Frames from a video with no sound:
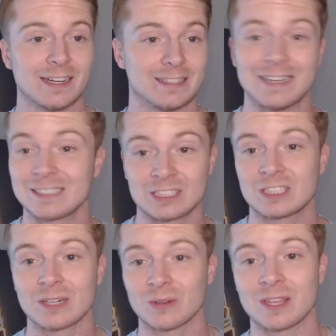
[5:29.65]

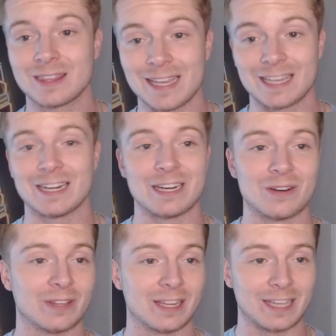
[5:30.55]
necessarily thinking
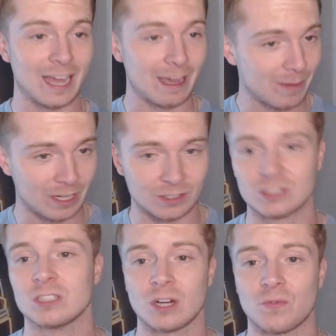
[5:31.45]
here, that Cam Akers
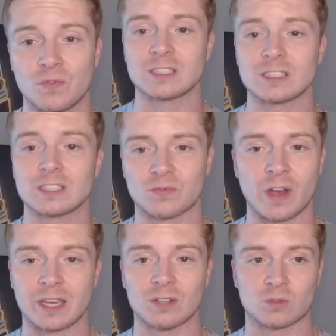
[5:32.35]
is going to fix this
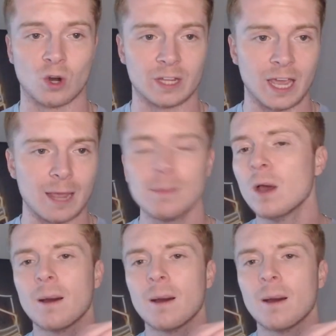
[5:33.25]
Vikings run game.